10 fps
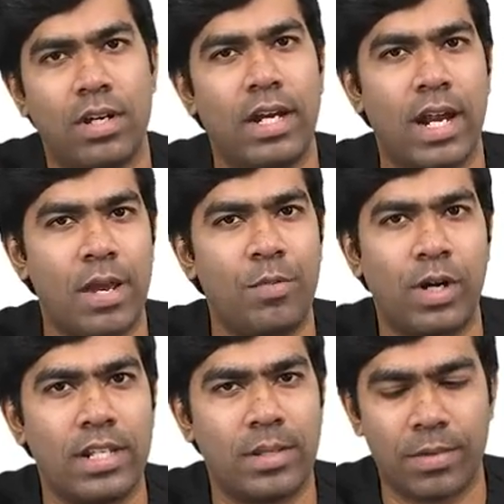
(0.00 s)
in
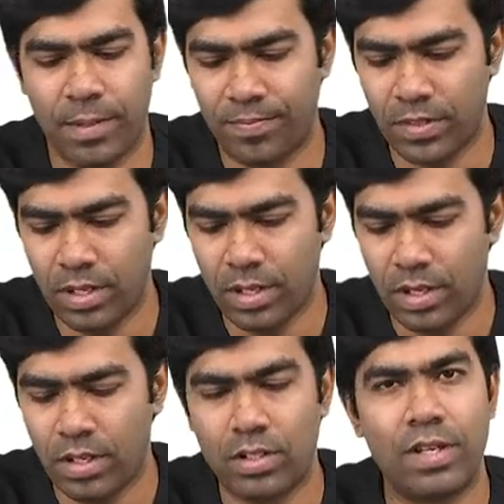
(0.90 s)
hypoglycemia.
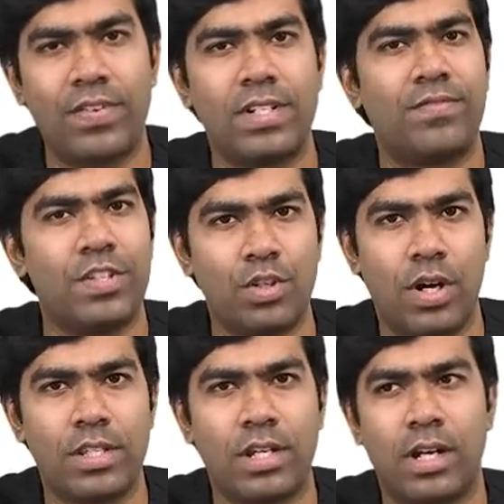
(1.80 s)
So if it's a
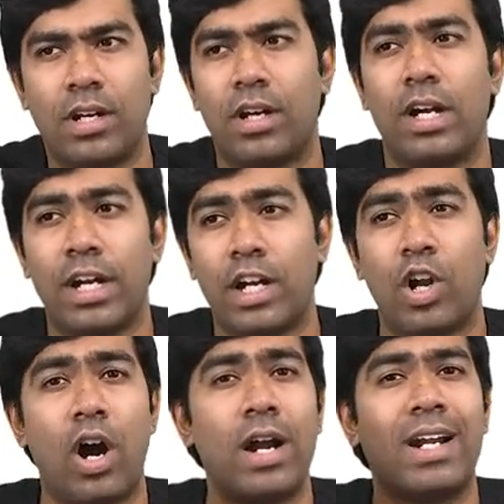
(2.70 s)
physiological,
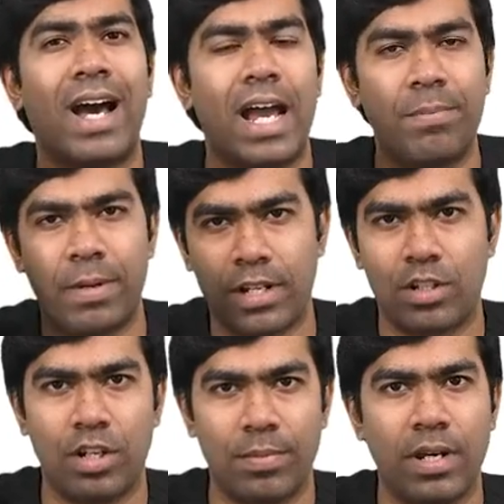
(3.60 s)

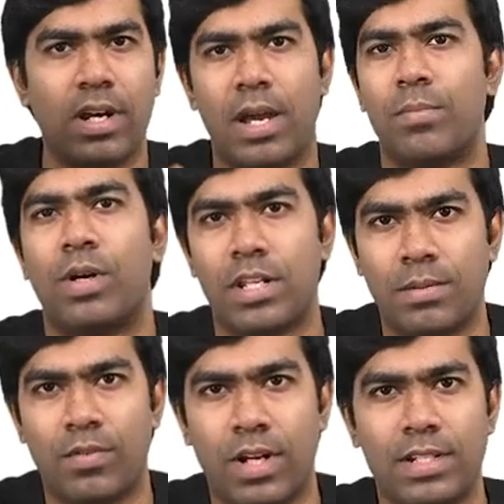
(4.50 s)
non-hyperinsulinemic
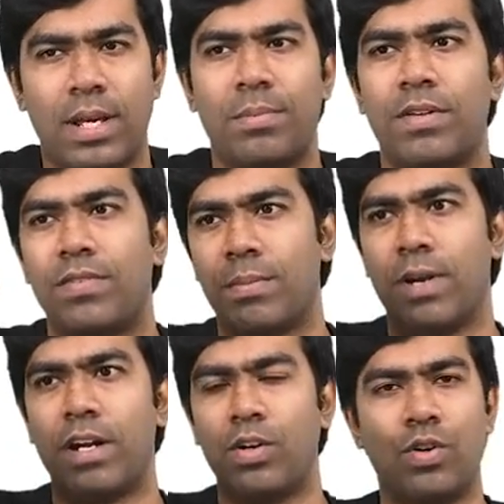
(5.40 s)
hypoglycemia, for example, if the
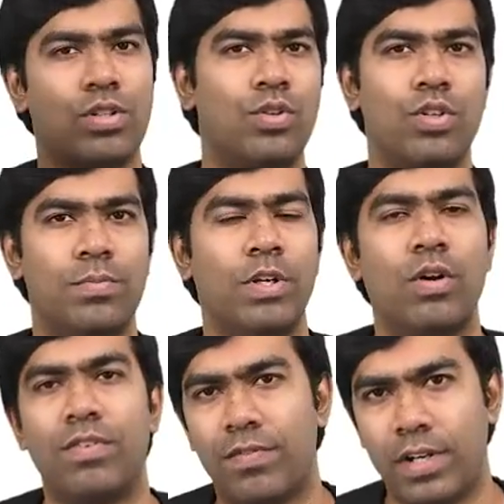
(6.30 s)
blood glucose goes below
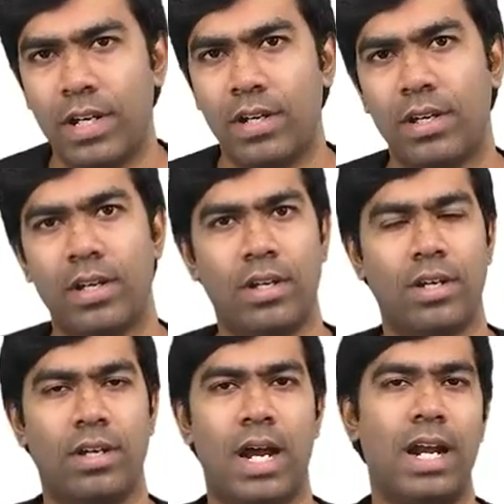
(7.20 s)
50,
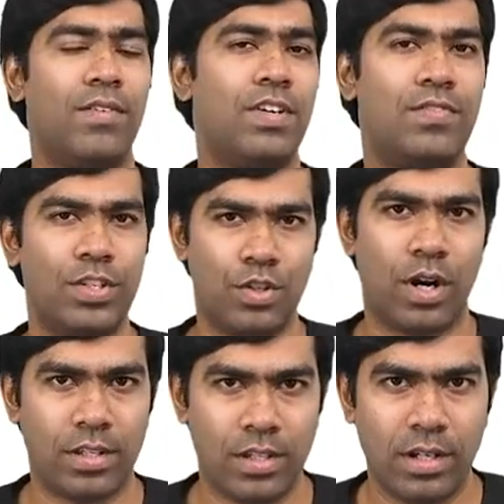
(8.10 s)
and if it's
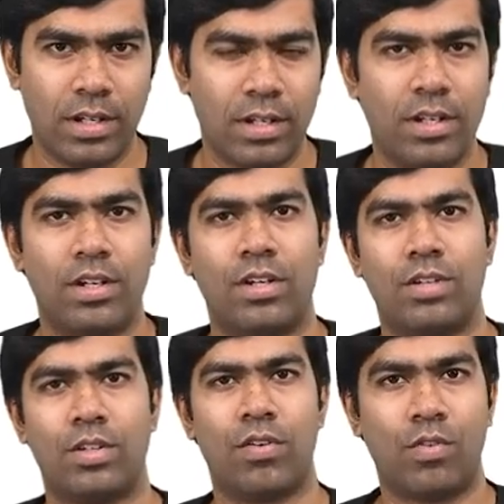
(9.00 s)
physiologic,
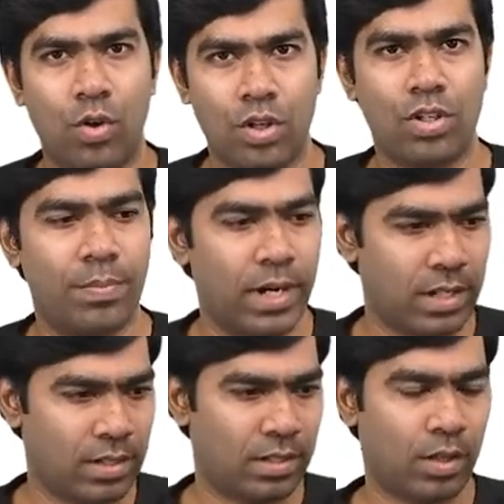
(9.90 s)
so of course your beta
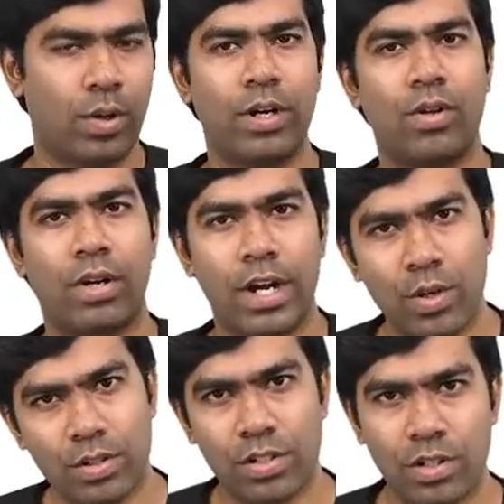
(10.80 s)
cells are going to
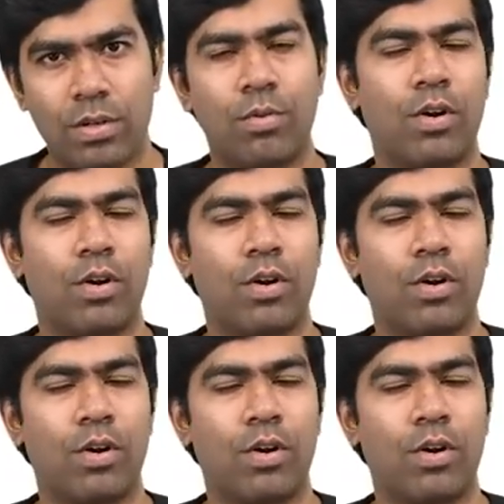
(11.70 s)
reduce insulin